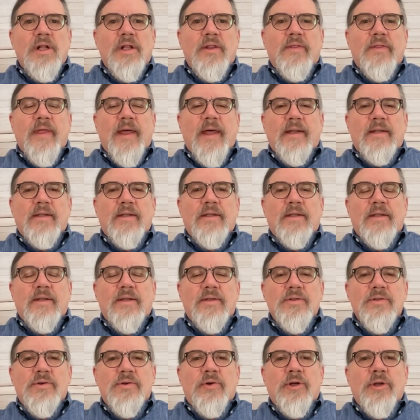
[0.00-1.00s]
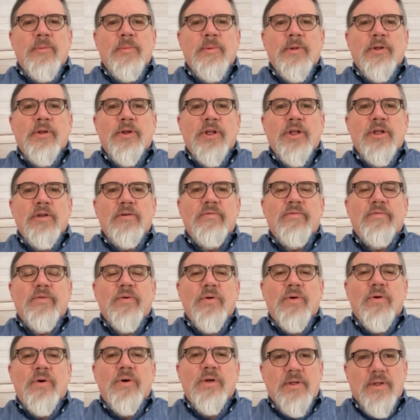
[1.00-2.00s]
that is going to be looking
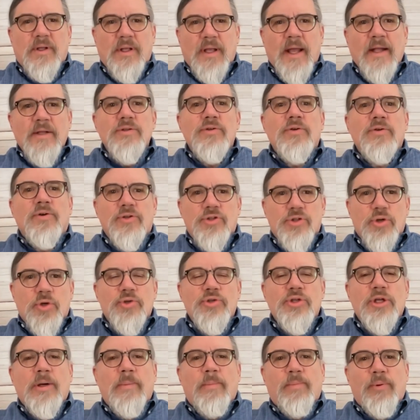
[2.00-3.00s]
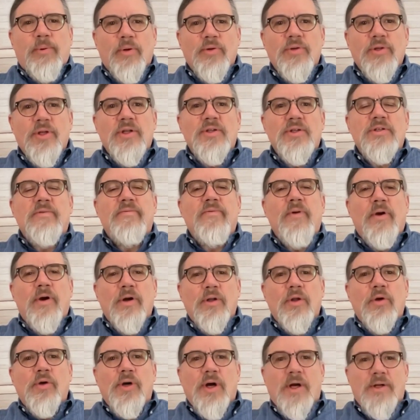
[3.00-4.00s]
for cancer-associated proteins in very
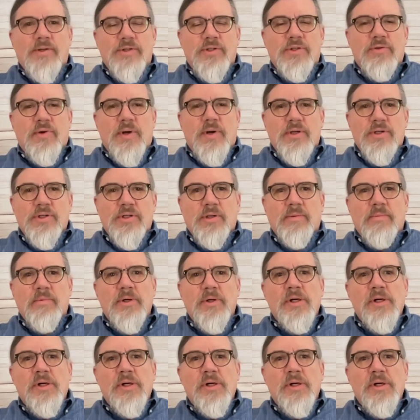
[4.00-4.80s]
low concentration